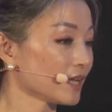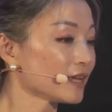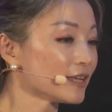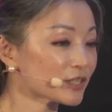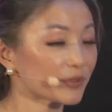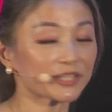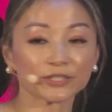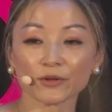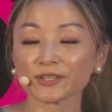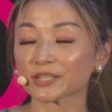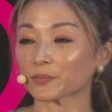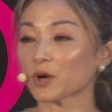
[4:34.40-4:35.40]
So it's no
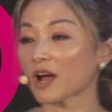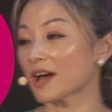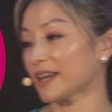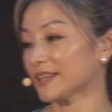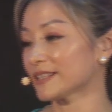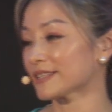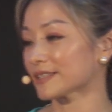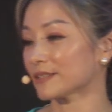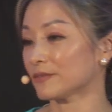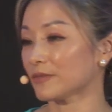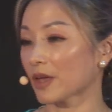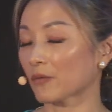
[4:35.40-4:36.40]
surprise
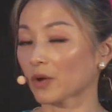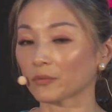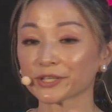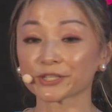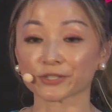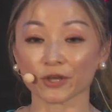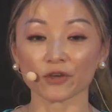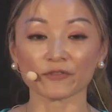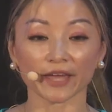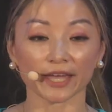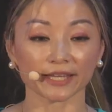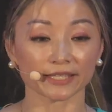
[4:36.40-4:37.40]
that when we
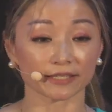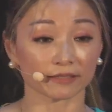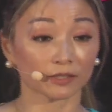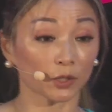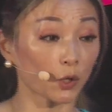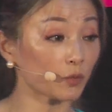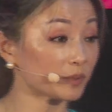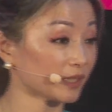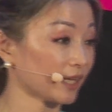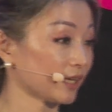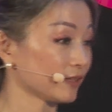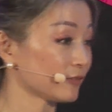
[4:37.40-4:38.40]
surveyed
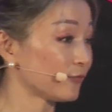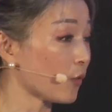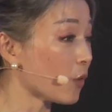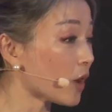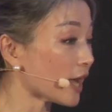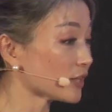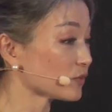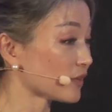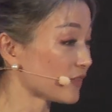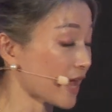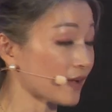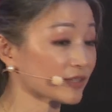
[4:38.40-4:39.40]
globally
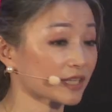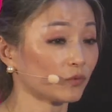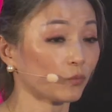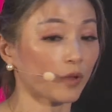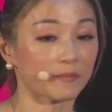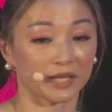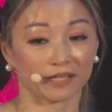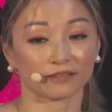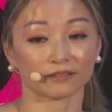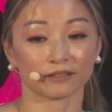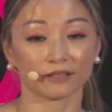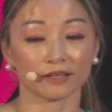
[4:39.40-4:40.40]
400,000
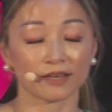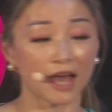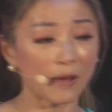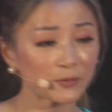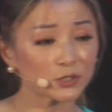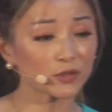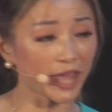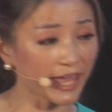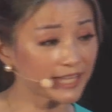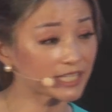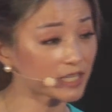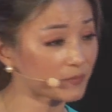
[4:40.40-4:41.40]
women, up to
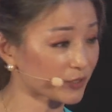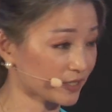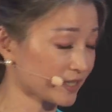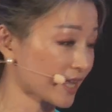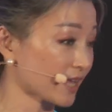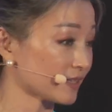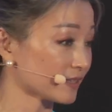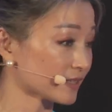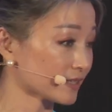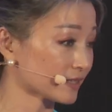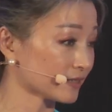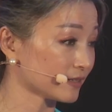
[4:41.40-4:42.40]

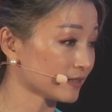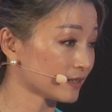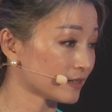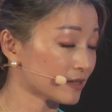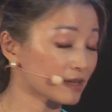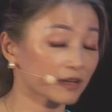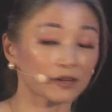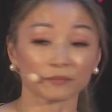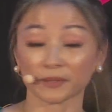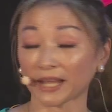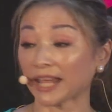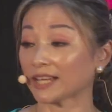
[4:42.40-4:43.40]
80%
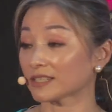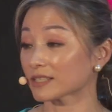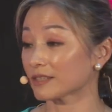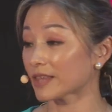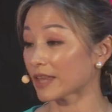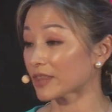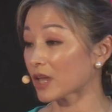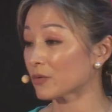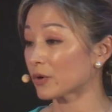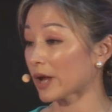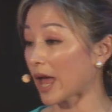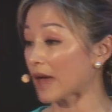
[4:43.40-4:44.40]
complained that they
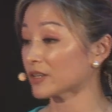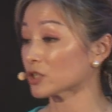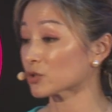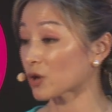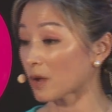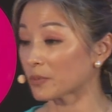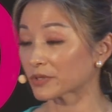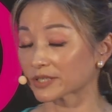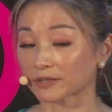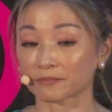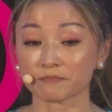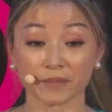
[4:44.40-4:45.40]
were having
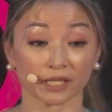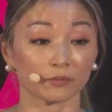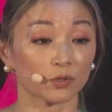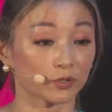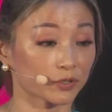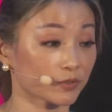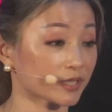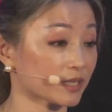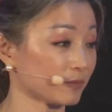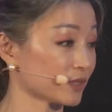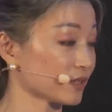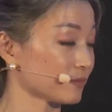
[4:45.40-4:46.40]
troublesome menopausal
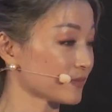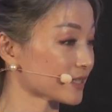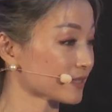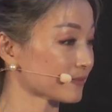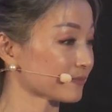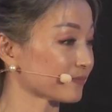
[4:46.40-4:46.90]
symptoms.